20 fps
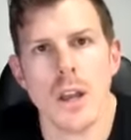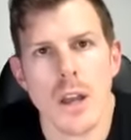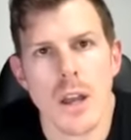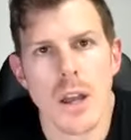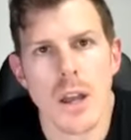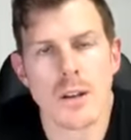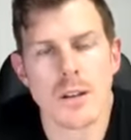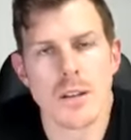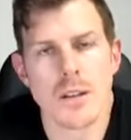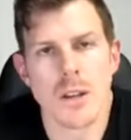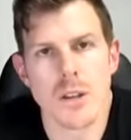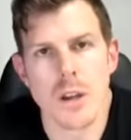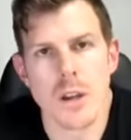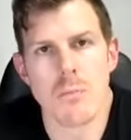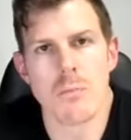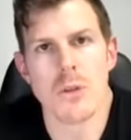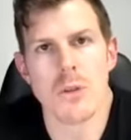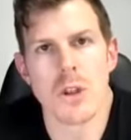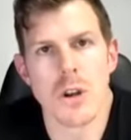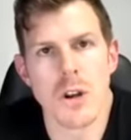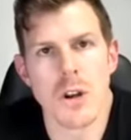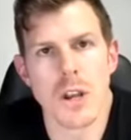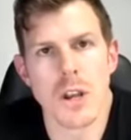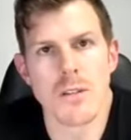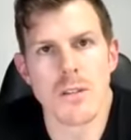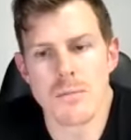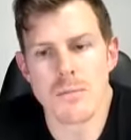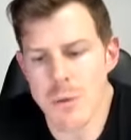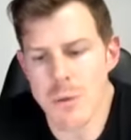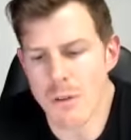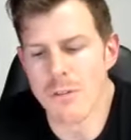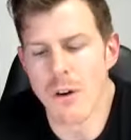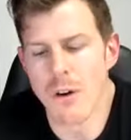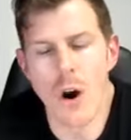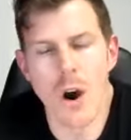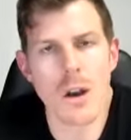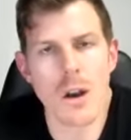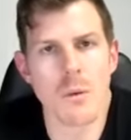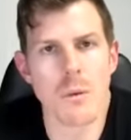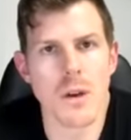and your community
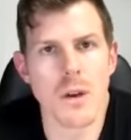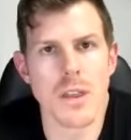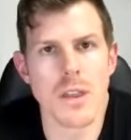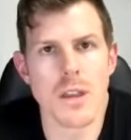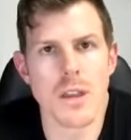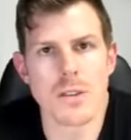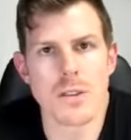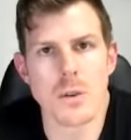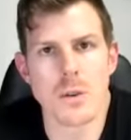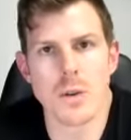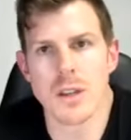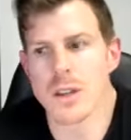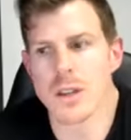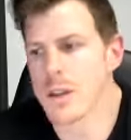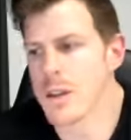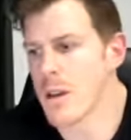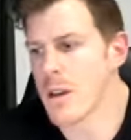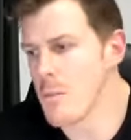provider, whether you're doing